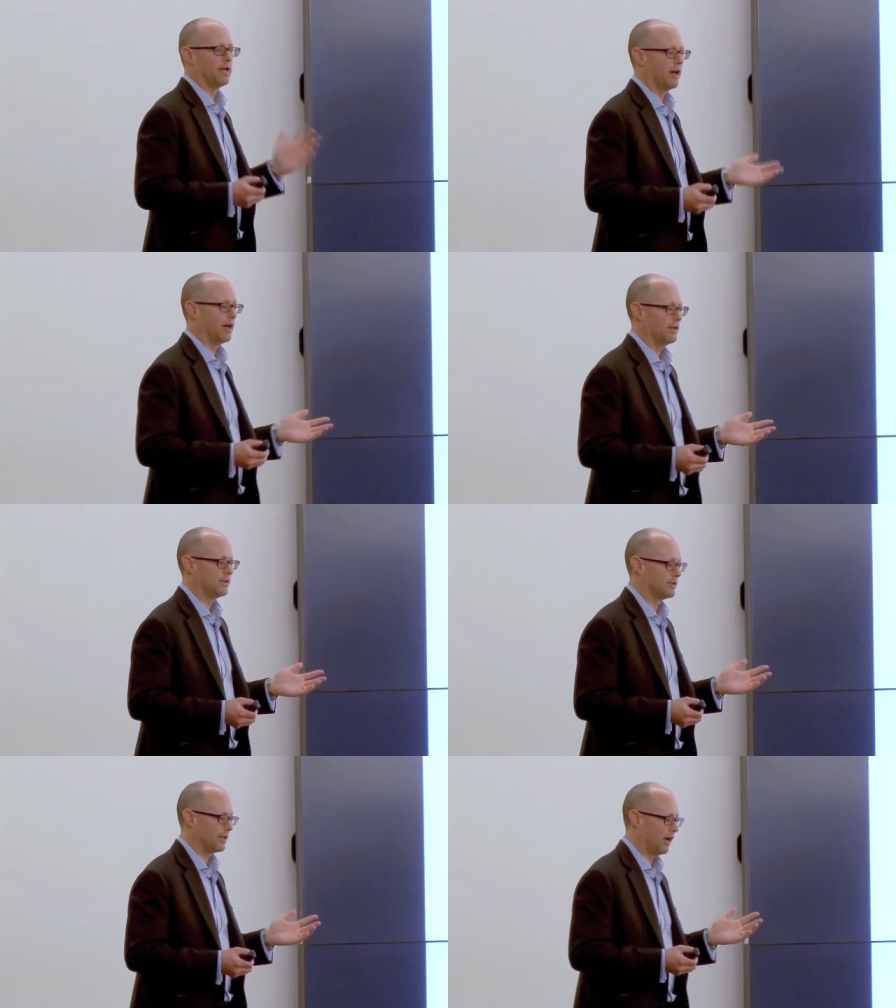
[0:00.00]

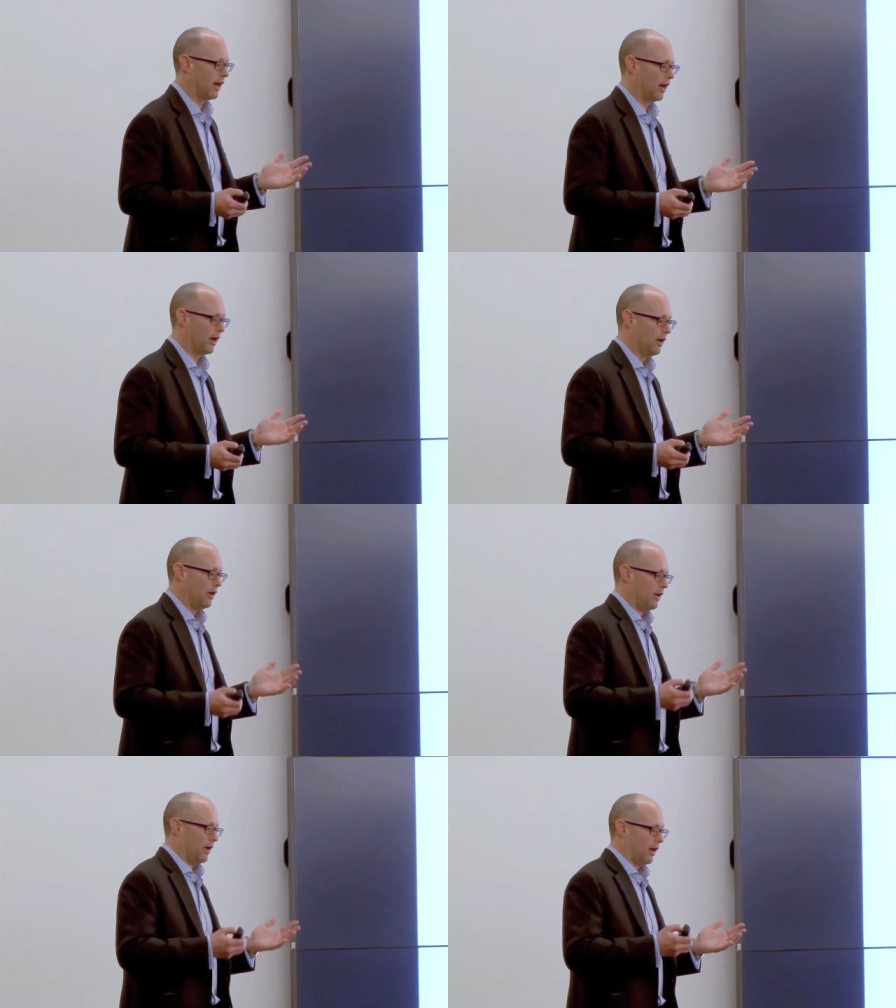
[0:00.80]
because uh,
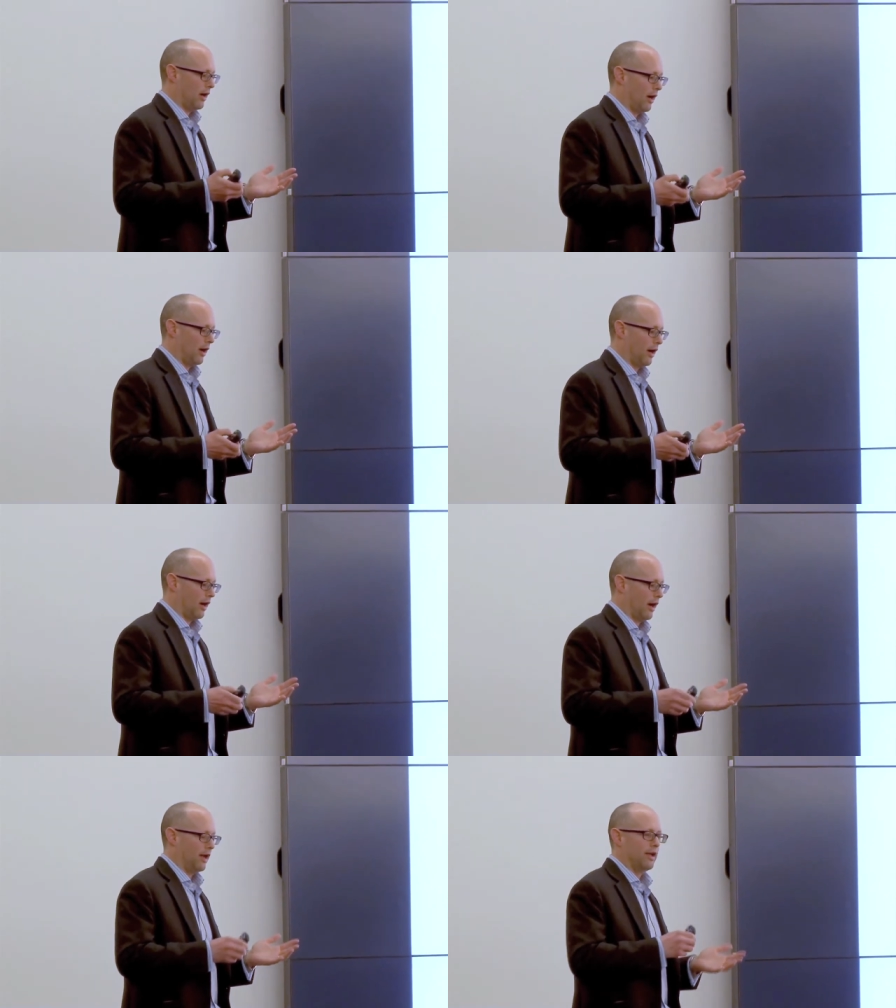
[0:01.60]

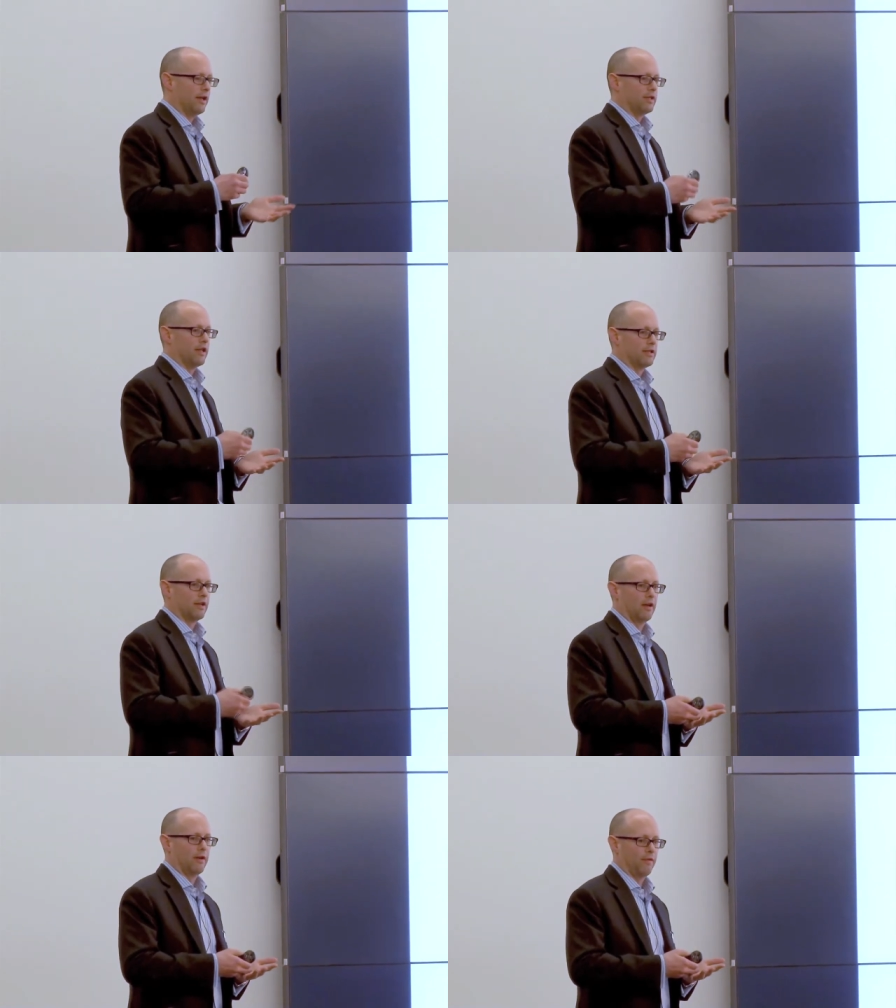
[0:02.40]
uh, it, it's
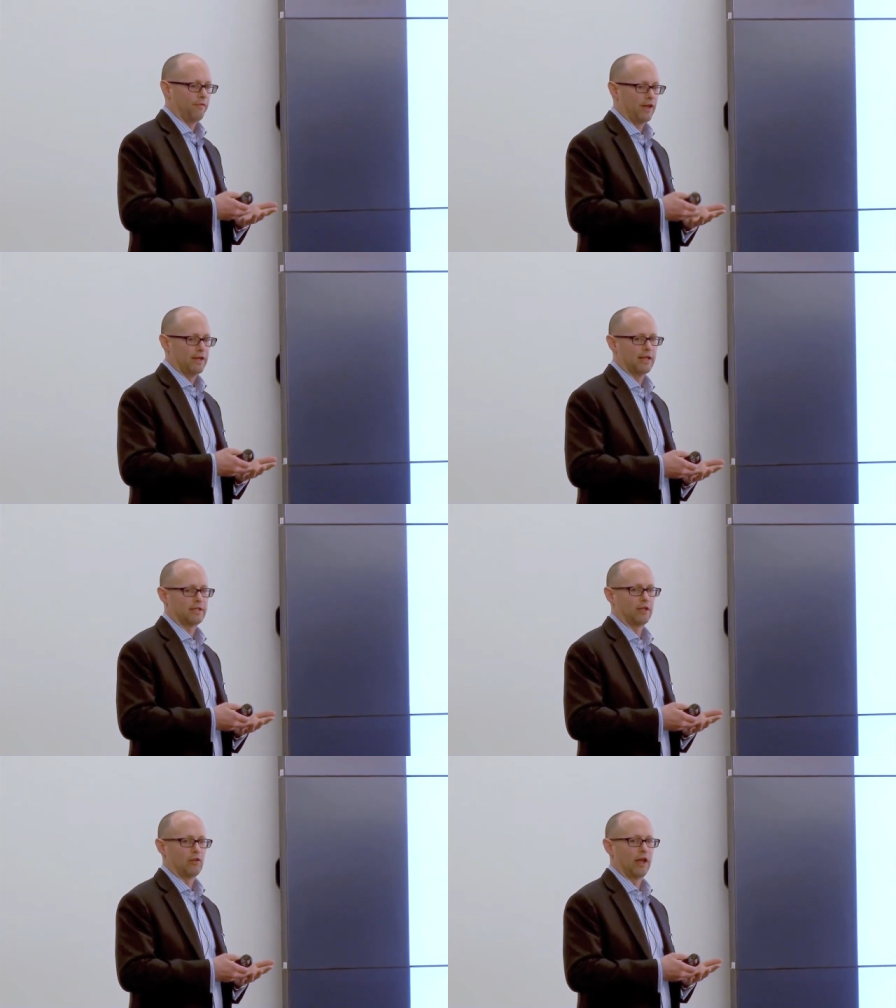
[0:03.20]
a
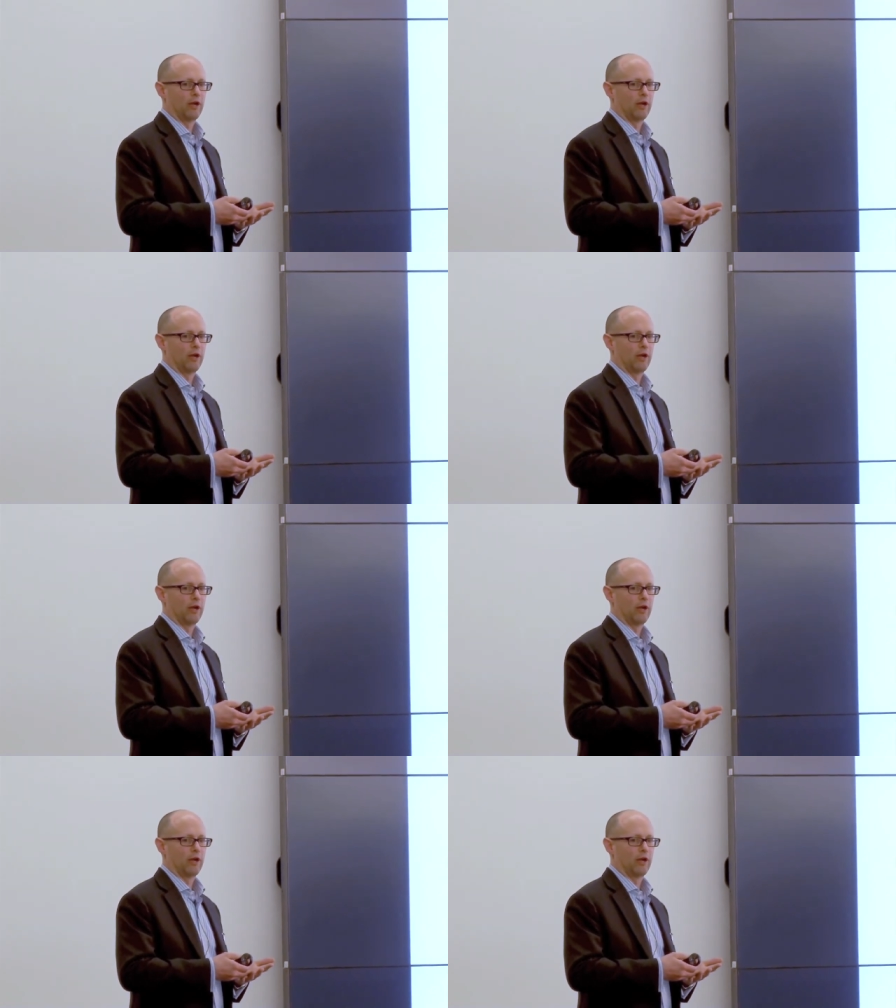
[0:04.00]
fantastic